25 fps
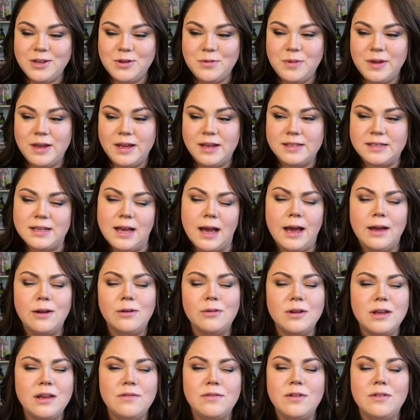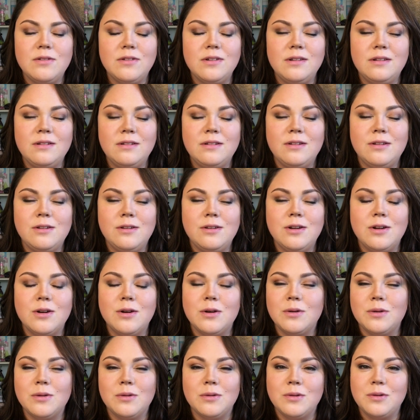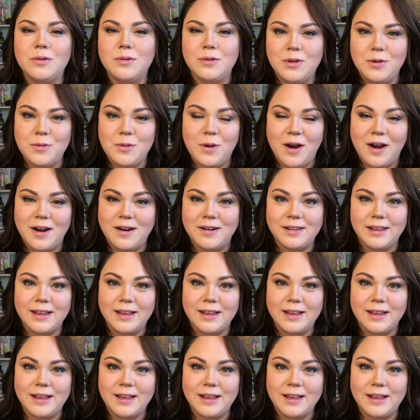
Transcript: Because I don't even know who you are.